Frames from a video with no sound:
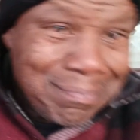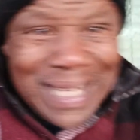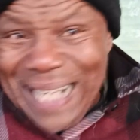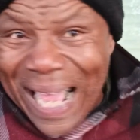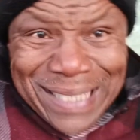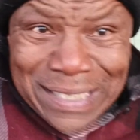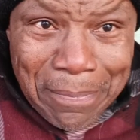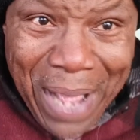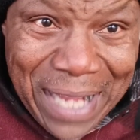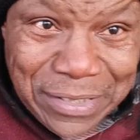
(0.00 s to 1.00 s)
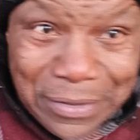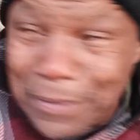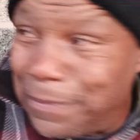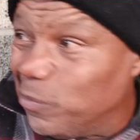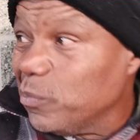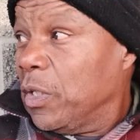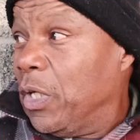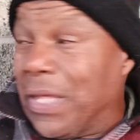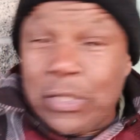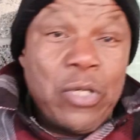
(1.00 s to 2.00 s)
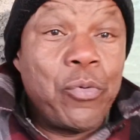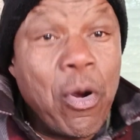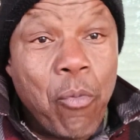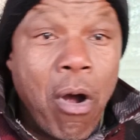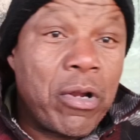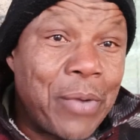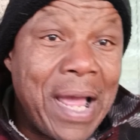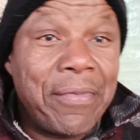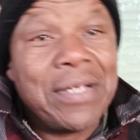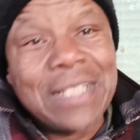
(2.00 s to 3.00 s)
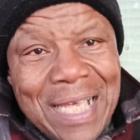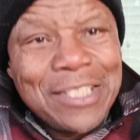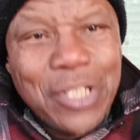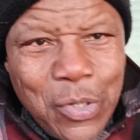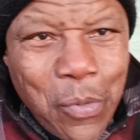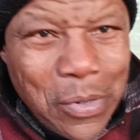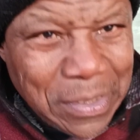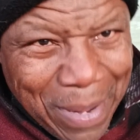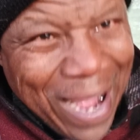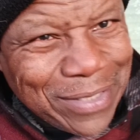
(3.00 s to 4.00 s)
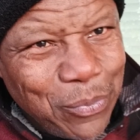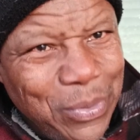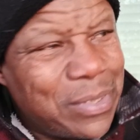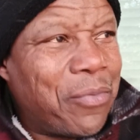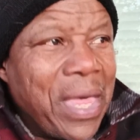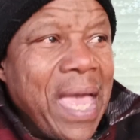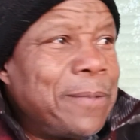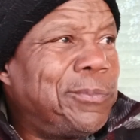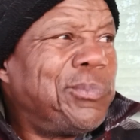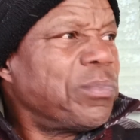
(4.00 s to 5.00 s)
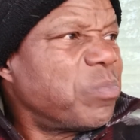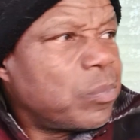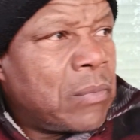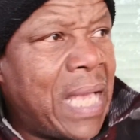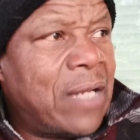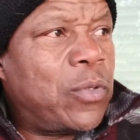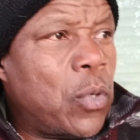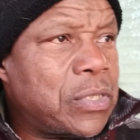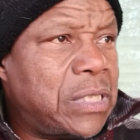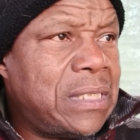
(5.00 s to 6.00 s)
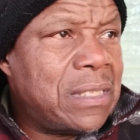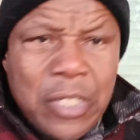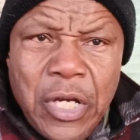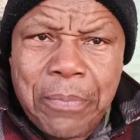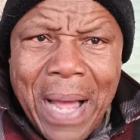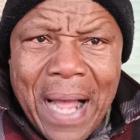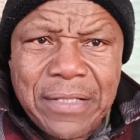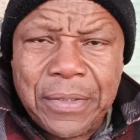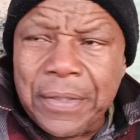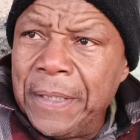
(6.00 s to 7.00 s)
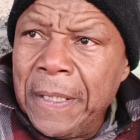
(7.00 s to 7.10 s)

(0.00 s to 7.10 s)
Not just a boxer, you know, that's going to walk around. Shakur is a boxer, we know that. And of course, he's a good boxer.